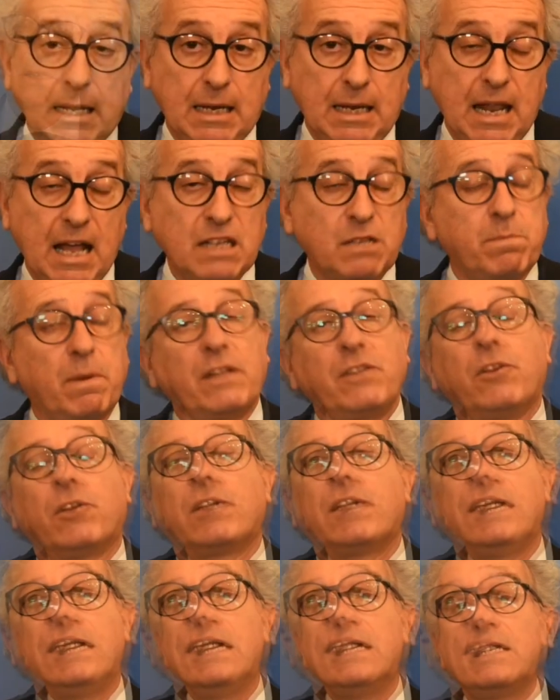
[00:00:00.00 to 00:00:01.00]
Last but
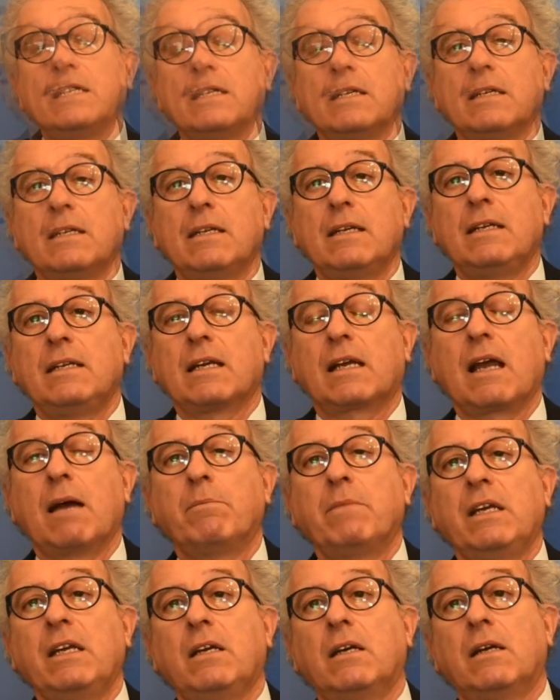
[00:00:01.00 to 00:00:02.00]
not least, in the
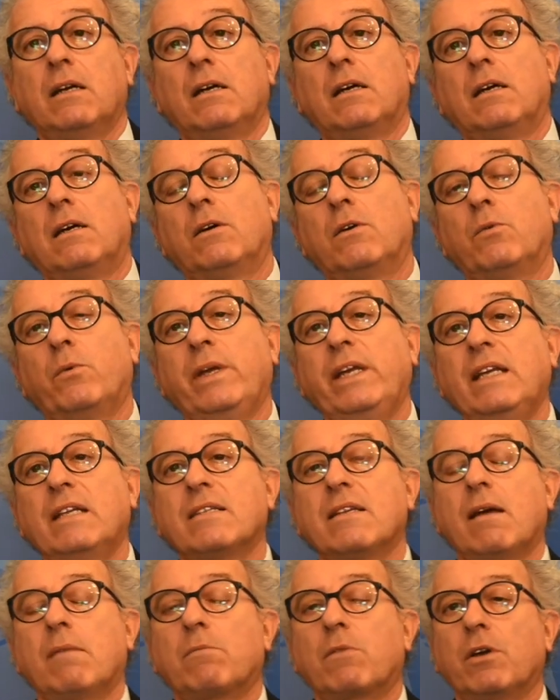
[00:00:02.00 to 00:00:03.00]
coming
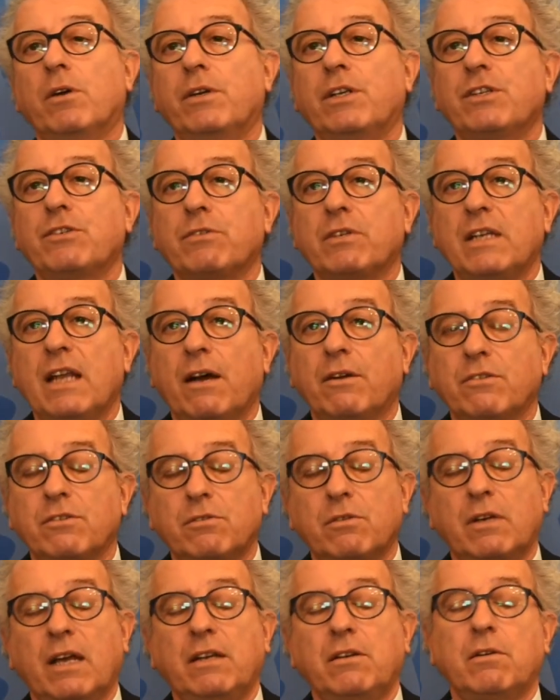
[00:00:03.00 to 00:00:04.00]
weeks, I'm going to announce,
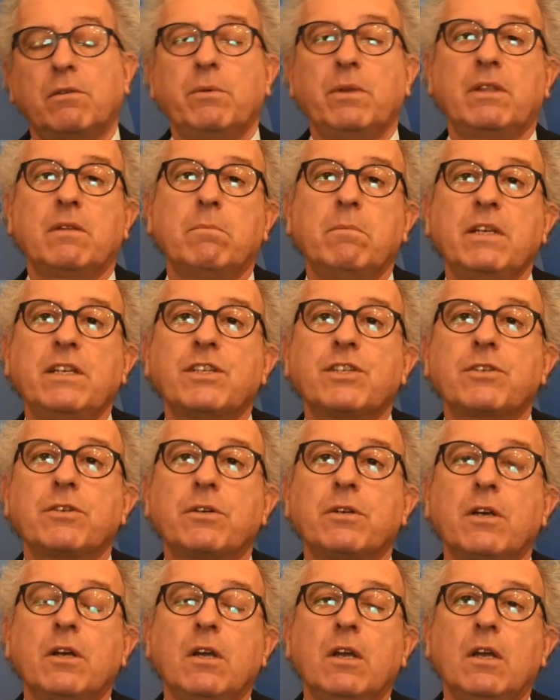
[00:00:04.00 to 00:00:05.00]
together with the
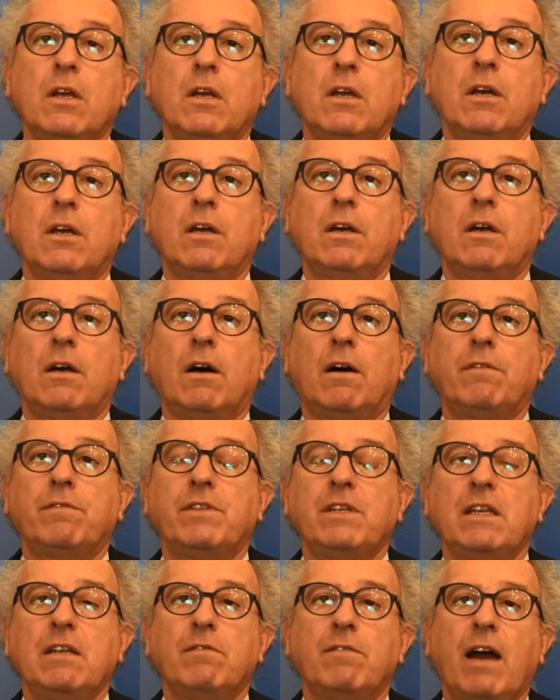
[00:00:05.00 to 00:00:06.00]
Minister of
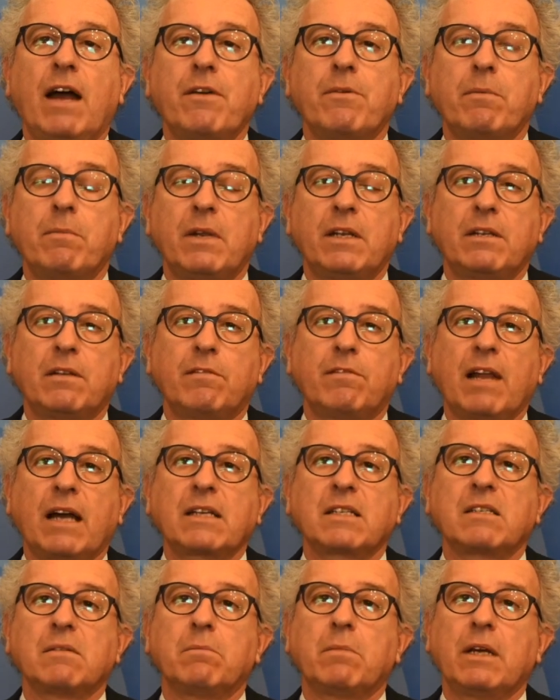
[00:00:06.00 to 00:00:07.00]
the Environment of
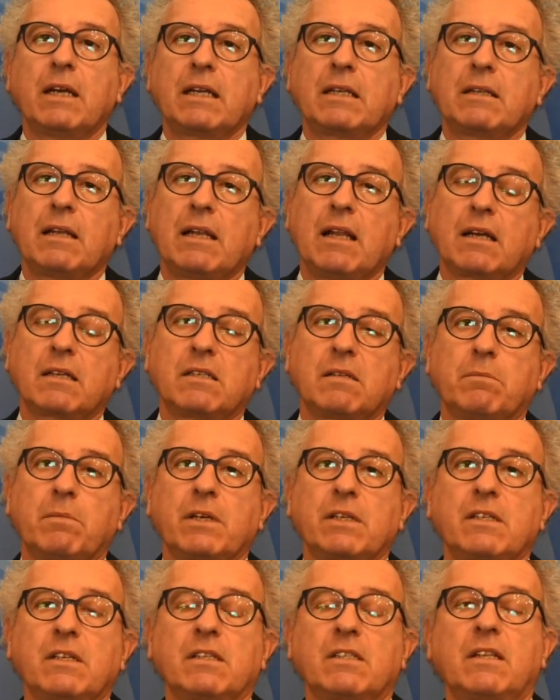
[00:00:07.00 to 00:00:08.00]
Luxembourg, the
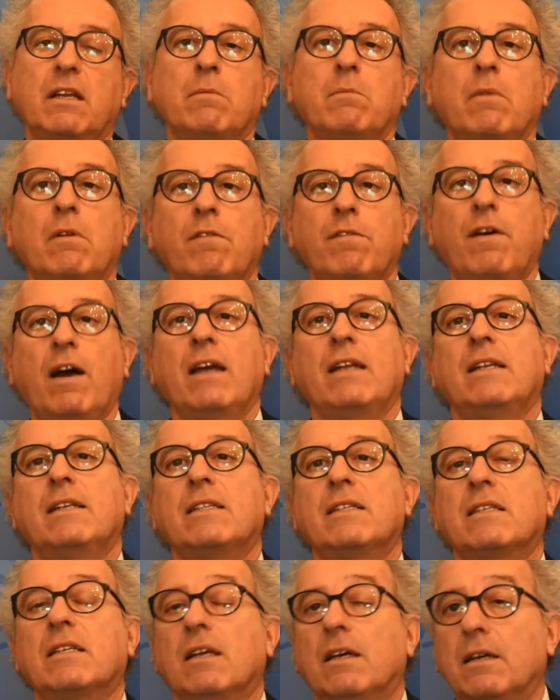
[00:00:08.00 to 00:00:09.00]
Luxembourg Sustainable
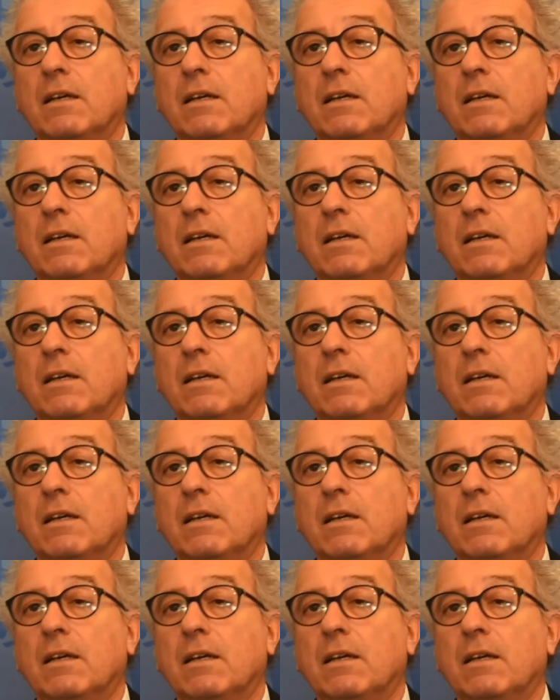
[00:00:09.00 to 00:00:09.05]
Finance